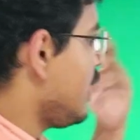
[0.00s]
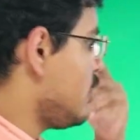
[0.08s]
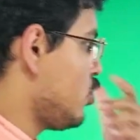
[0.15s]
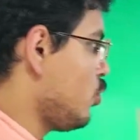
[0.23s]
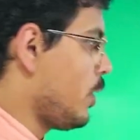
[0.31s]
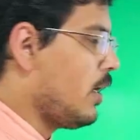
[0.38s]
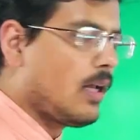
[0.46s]
and
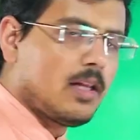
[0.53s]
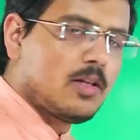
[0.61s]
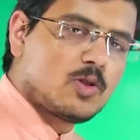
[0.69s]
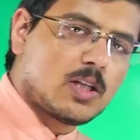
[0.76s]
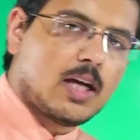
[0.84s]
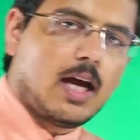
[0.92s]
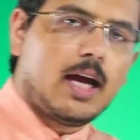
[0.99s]
super
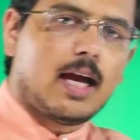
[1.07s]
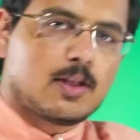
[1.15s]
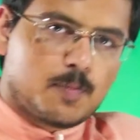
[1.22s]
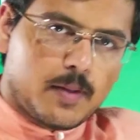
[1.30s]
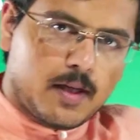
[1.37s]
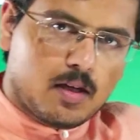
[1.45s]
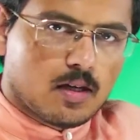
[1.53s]
intelligent AI. I'll
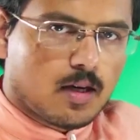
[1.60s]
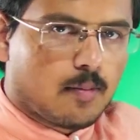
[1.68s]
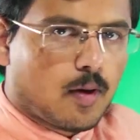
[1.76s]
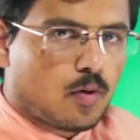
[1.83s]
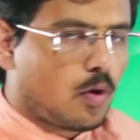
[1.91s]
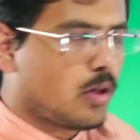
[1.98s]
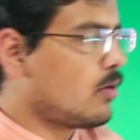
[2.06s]
speak
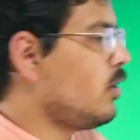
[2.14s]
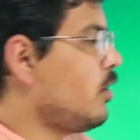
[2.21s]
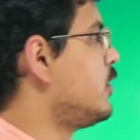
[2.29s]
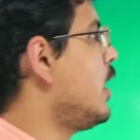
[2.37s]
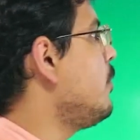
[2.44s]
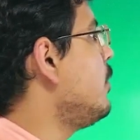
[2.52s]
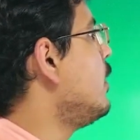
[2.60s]
about all three of
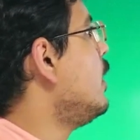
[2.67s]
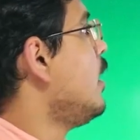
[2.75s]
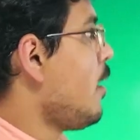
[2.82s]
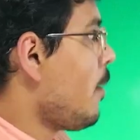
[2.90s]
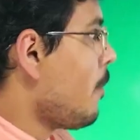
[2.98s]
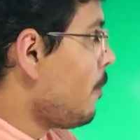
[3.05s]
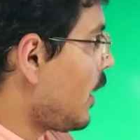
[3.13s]
them.
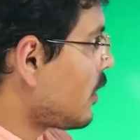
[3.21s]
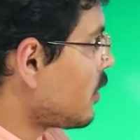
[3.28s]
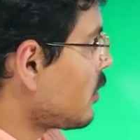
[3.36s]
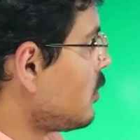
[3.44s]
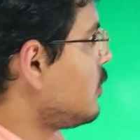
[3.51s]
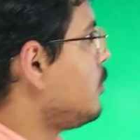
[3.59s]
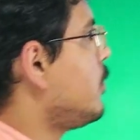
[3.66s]
But
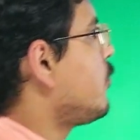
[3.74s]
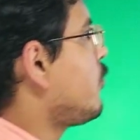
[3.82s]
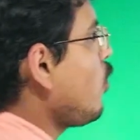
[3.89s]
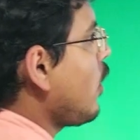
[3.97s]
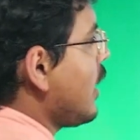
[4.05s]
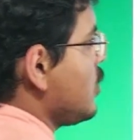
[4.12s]
before I